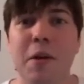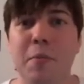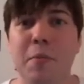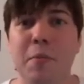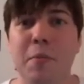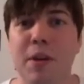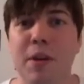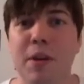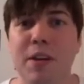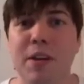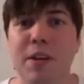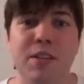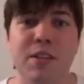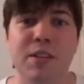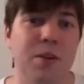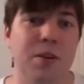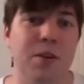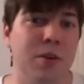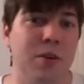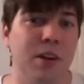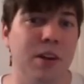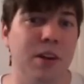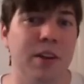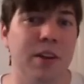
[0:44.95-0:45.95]
because
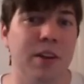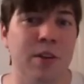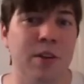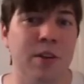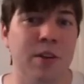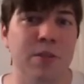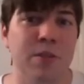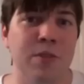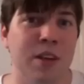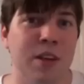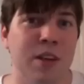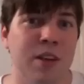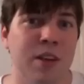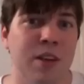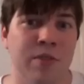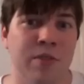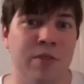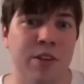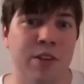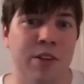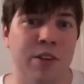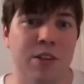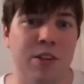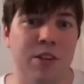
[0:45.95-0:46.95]
he'll collect those again
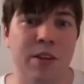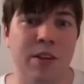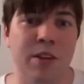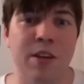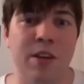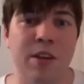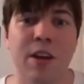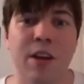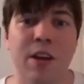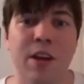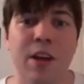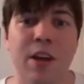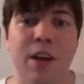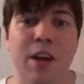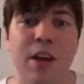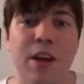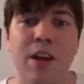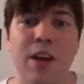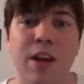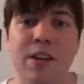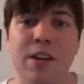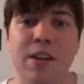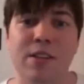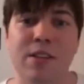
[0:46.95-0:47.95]
eventually.
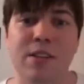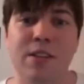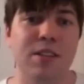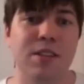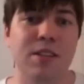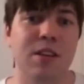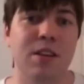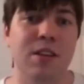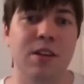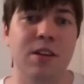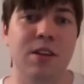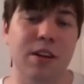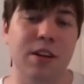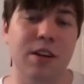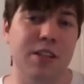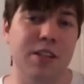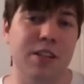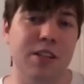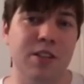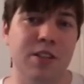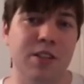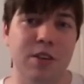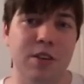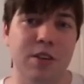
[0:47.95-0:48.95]
And since the
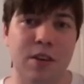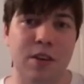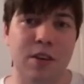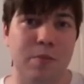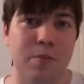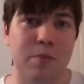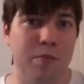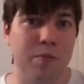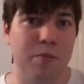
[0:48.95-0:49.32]
collections are